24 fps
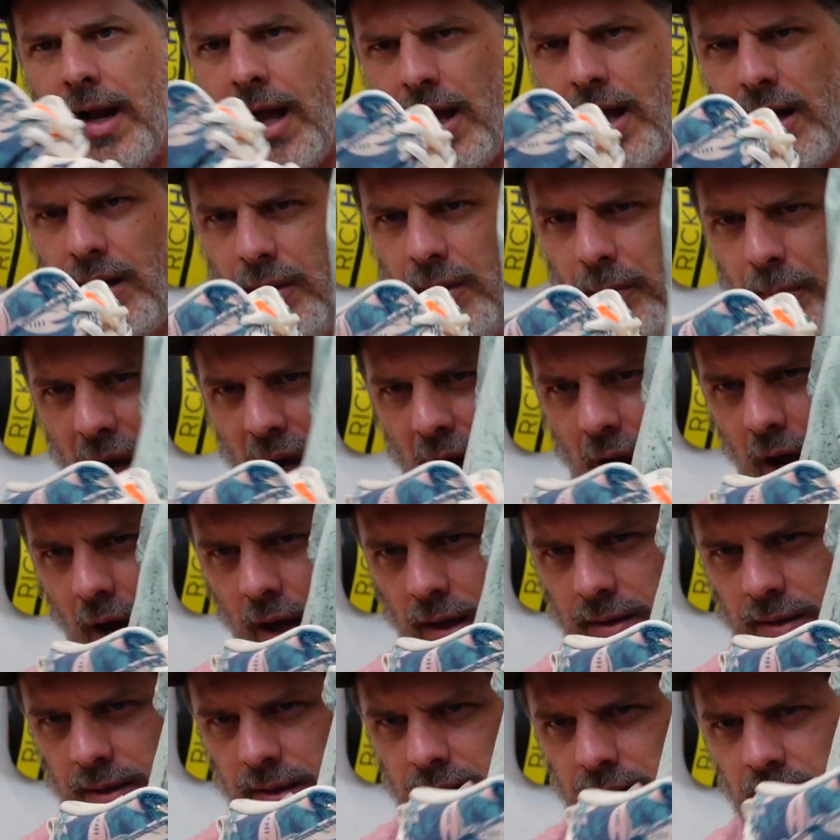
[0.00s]
out of the
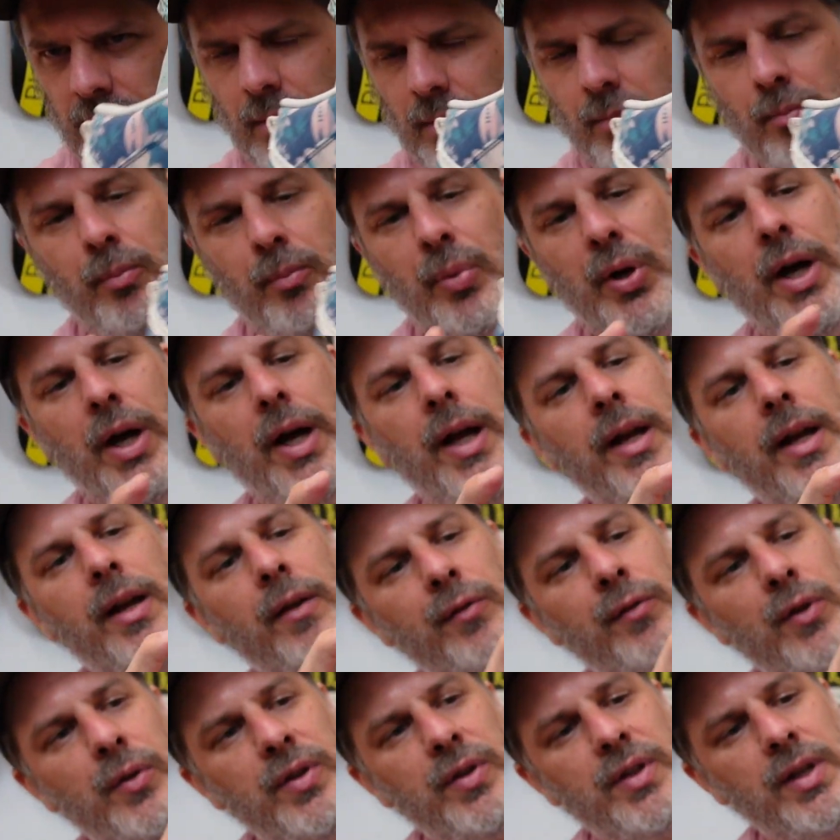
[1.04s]
box, but
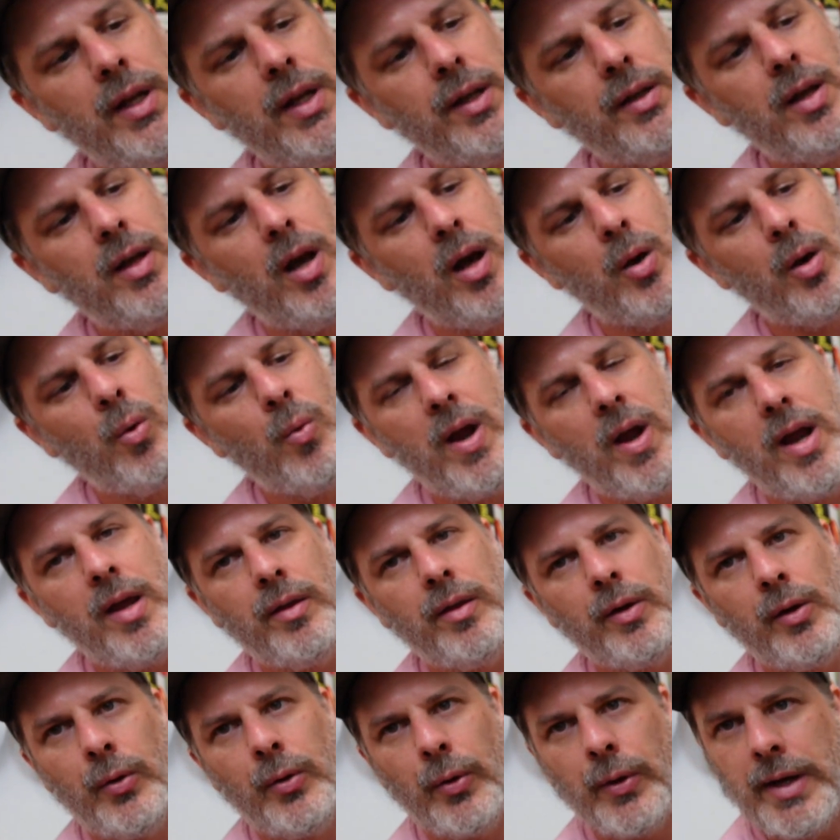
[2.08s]
if you did cut away
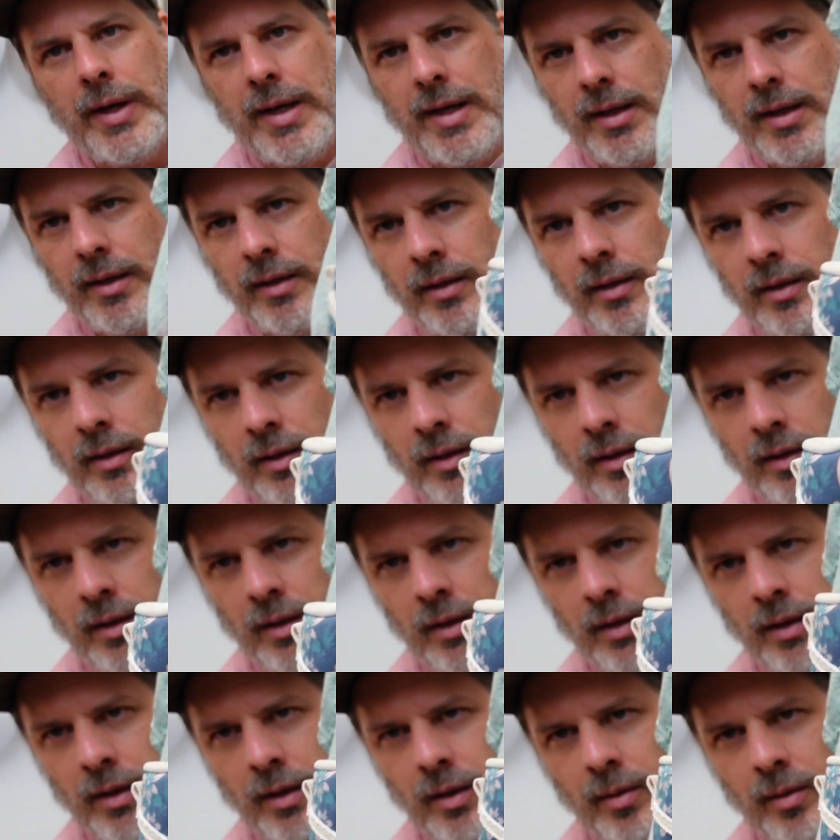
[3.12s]
the green
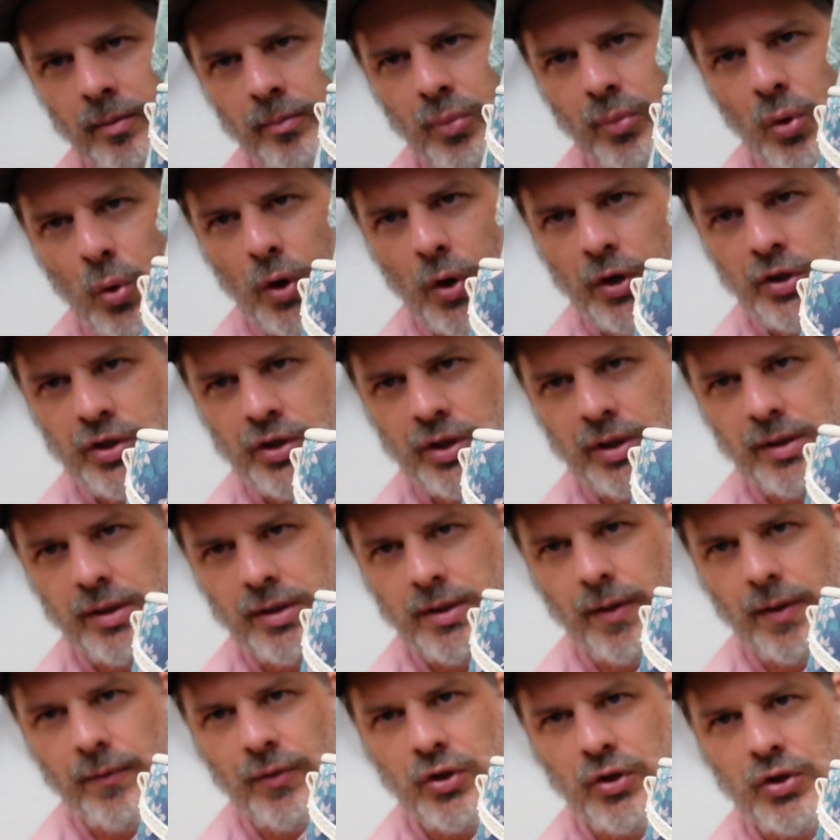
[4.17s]
portions
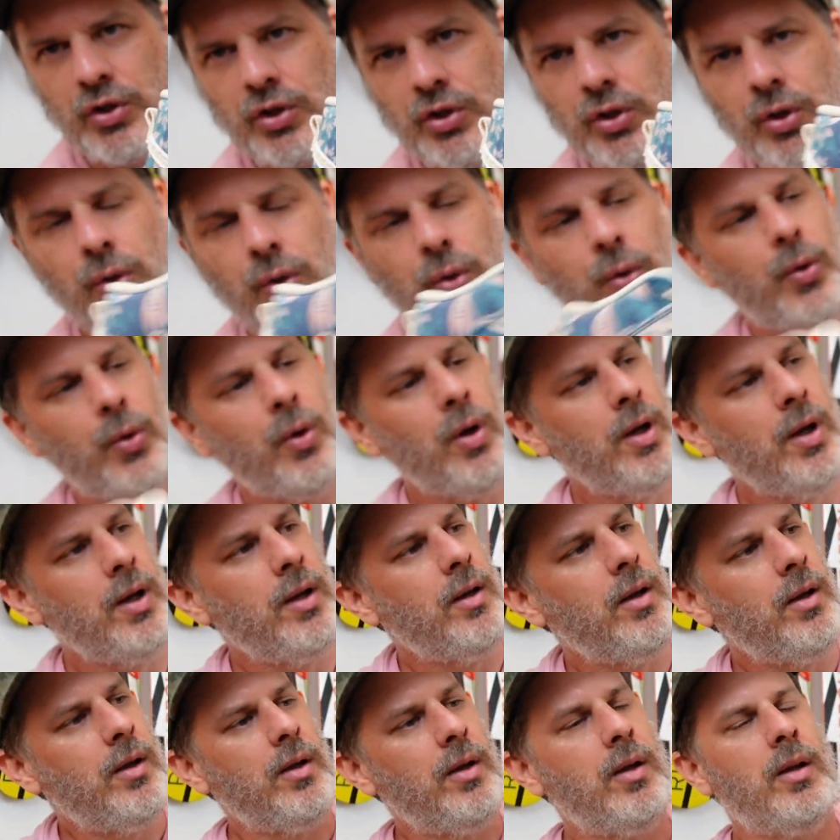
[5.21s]
of the shoe,
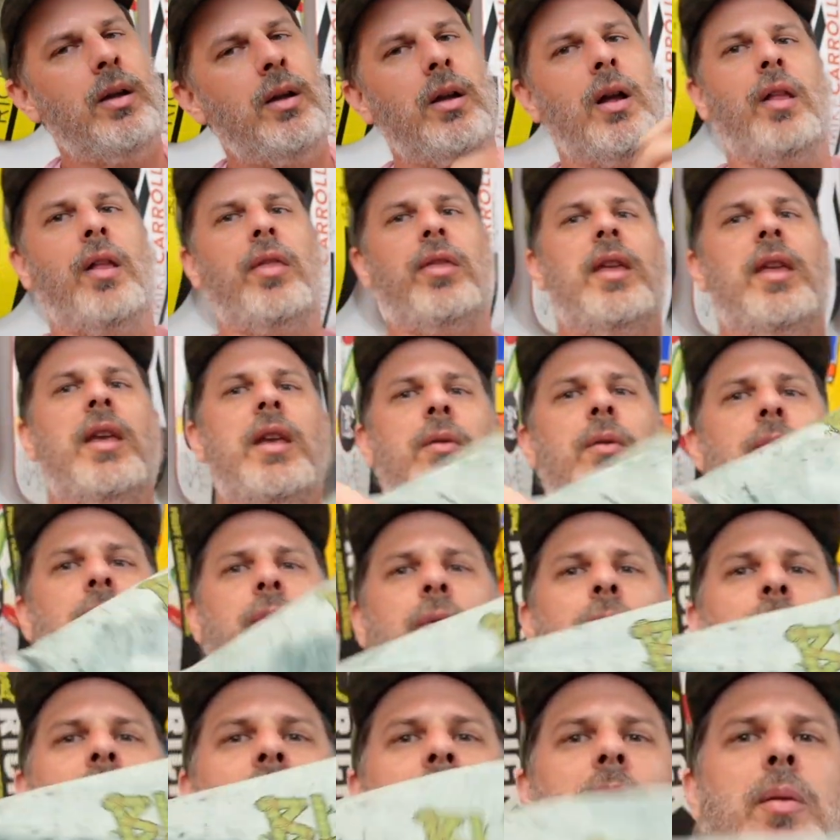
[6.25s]
I think it
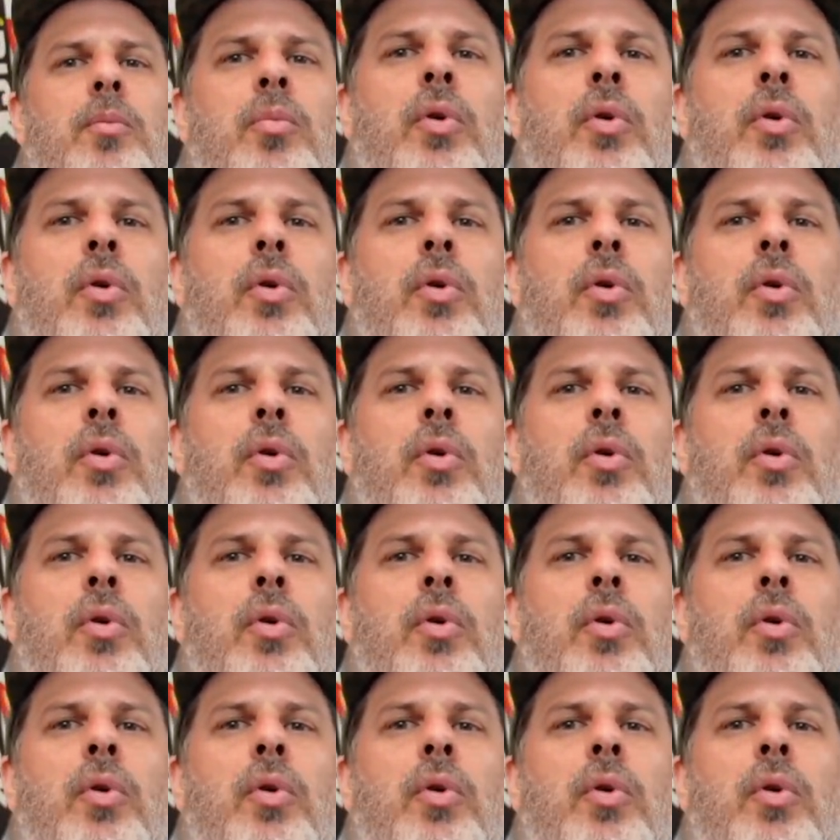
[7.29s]
would really